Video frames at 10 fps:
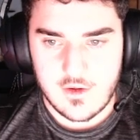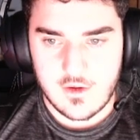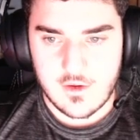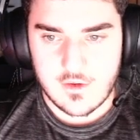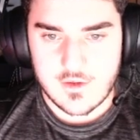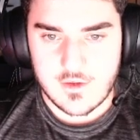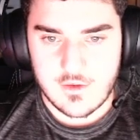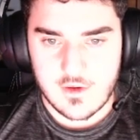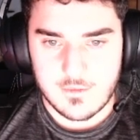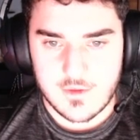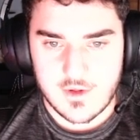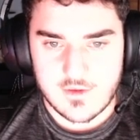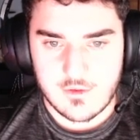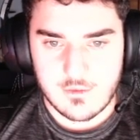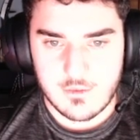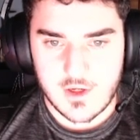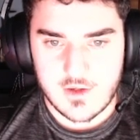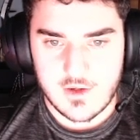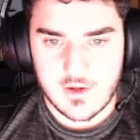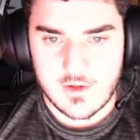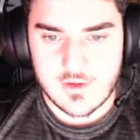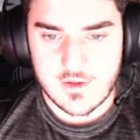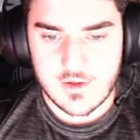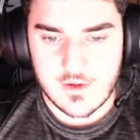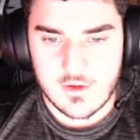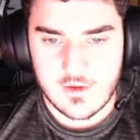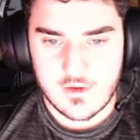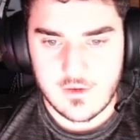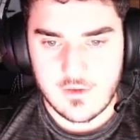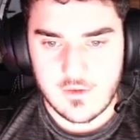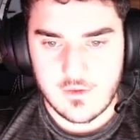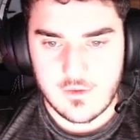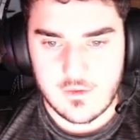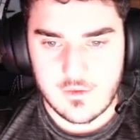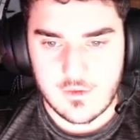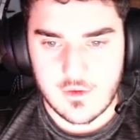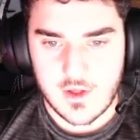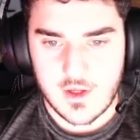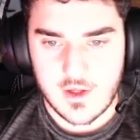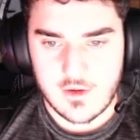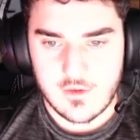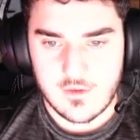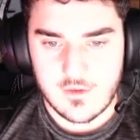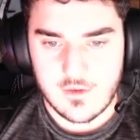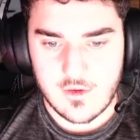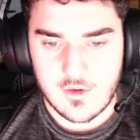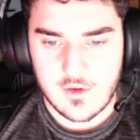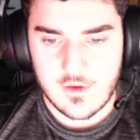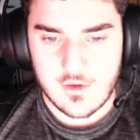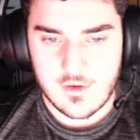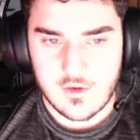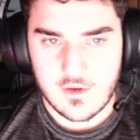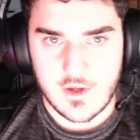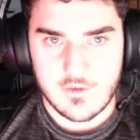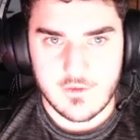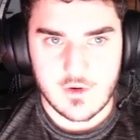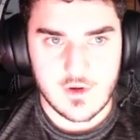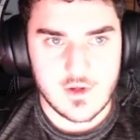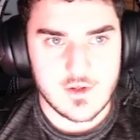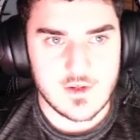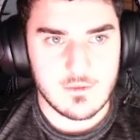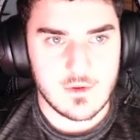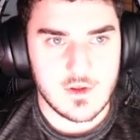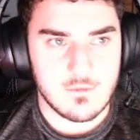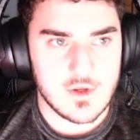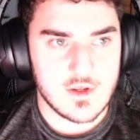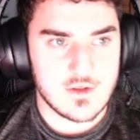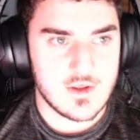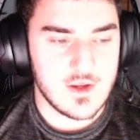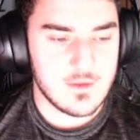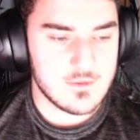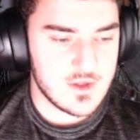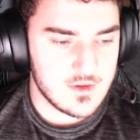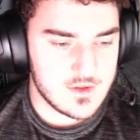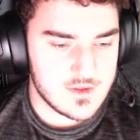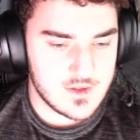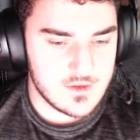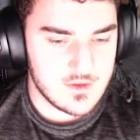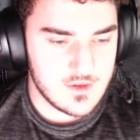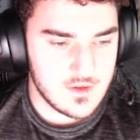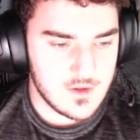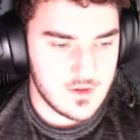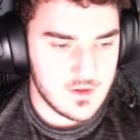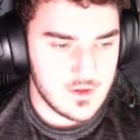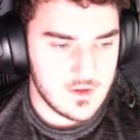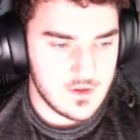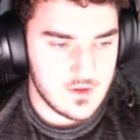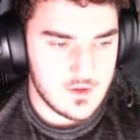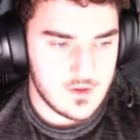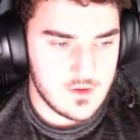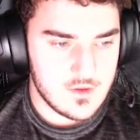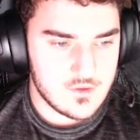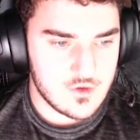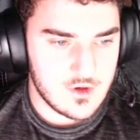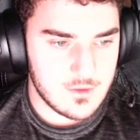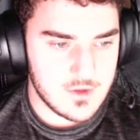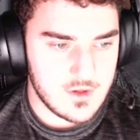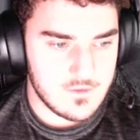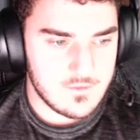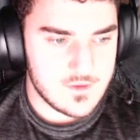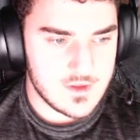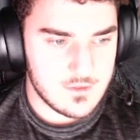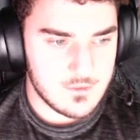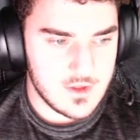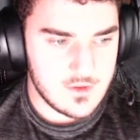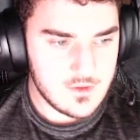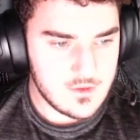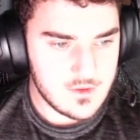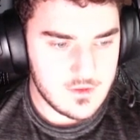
Either is eucalyptus or pink dusk or that. Lavender is, I believe, because the Amazon listing dropped off somehow.